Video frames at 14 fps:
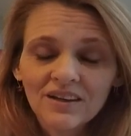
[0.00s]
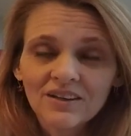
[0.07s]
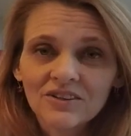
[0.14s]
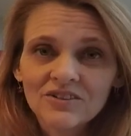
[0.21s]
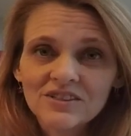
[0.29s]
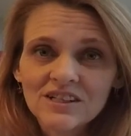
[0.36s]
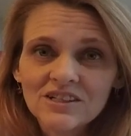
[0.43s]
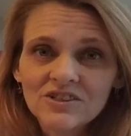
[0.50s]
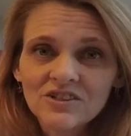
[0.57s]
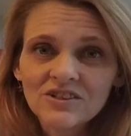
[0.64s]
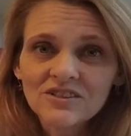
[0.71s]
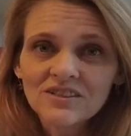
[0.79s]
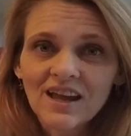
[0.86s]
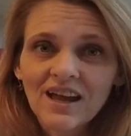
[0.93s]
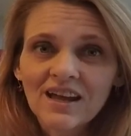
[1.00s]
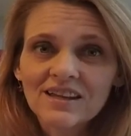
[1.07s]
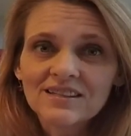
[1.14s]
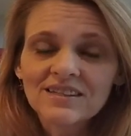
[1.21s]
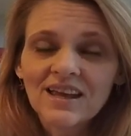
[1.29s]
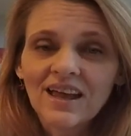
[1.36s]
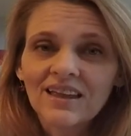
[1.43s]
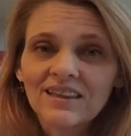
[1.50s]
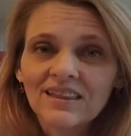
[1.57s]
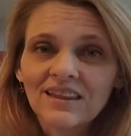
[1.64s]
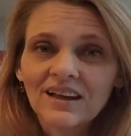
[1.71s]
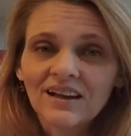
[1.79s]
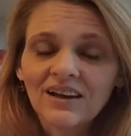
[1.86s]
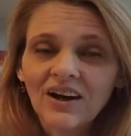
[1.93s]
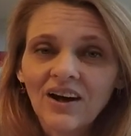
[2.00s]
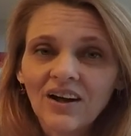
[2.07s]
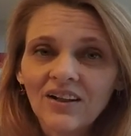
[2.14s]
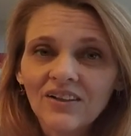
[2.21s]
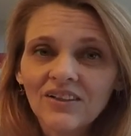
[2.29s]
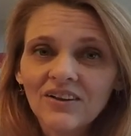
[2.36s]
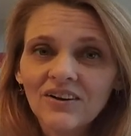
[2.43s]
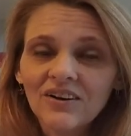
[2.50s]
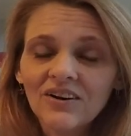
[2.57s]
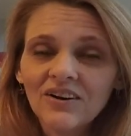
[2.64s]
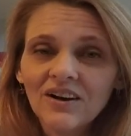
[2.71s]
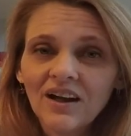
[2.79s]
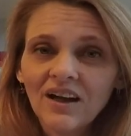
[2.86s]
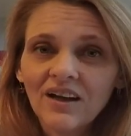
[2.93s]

your t-shirt size, and the color